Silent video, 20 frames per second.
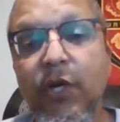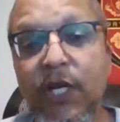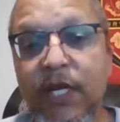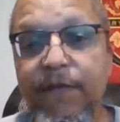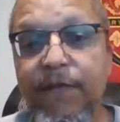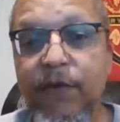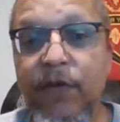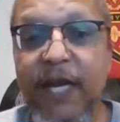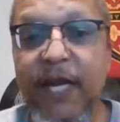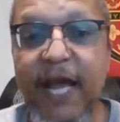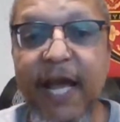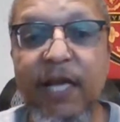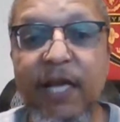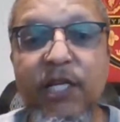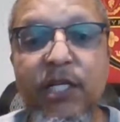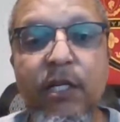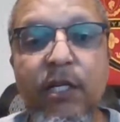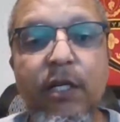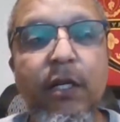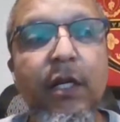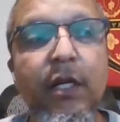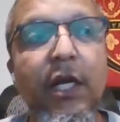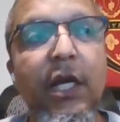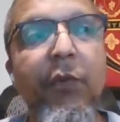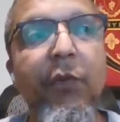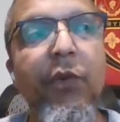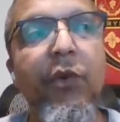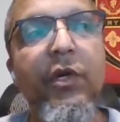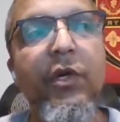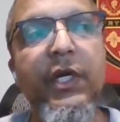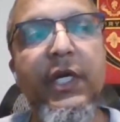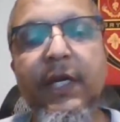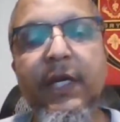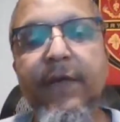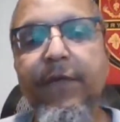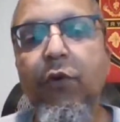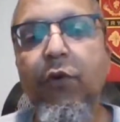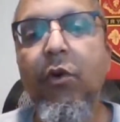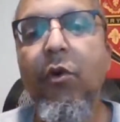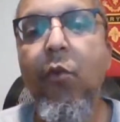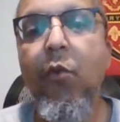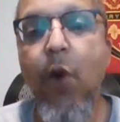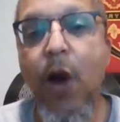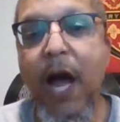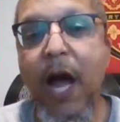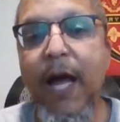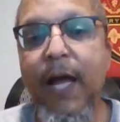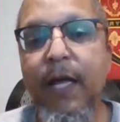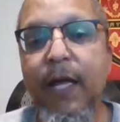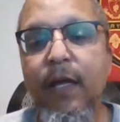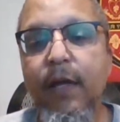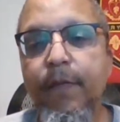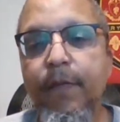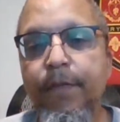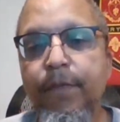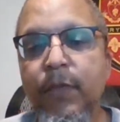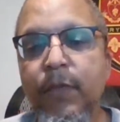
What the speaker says: We're going to give you an action, and we're going to give you a why.